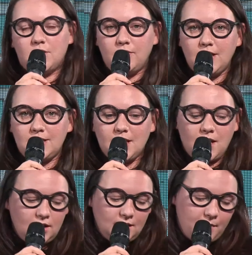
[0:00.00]
but here it
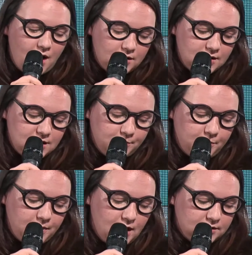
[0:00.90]
comes again. If
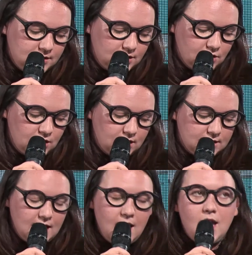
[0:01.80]
you have made a
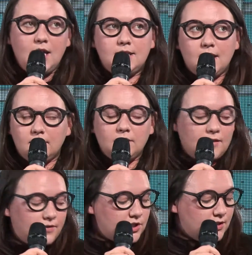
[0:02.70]
mistake, just draw
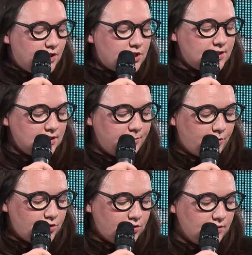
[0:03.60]
conclusions and
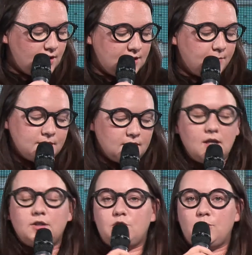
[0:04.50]
try to not
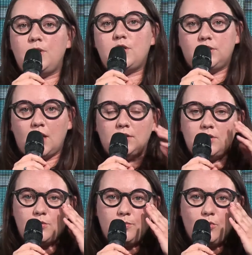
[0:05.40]
repeat the same
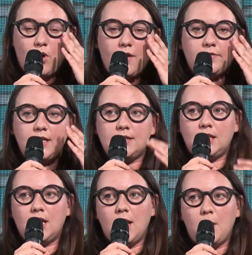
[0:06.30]
mistake. An
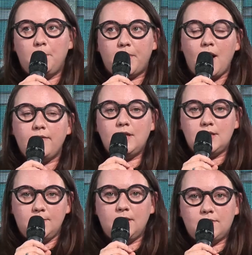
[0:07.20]
important thing is not simply
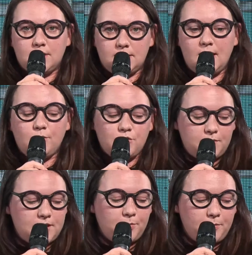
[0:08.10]
saying, I'm not going to do
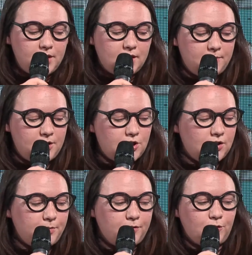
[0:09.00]
that ever again. You
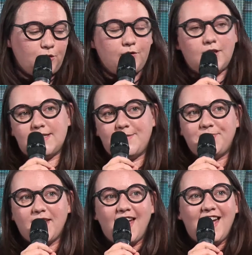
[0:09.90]
have to make
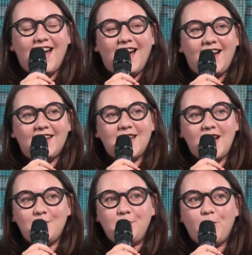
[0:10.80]
some amendments in the
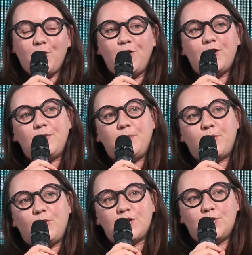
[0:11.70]
system to
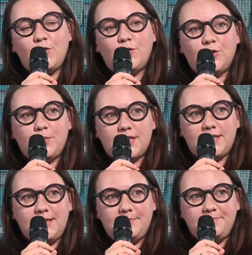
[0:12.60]
not repeat your
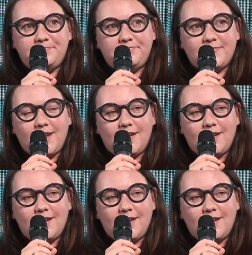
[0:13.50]
mistake.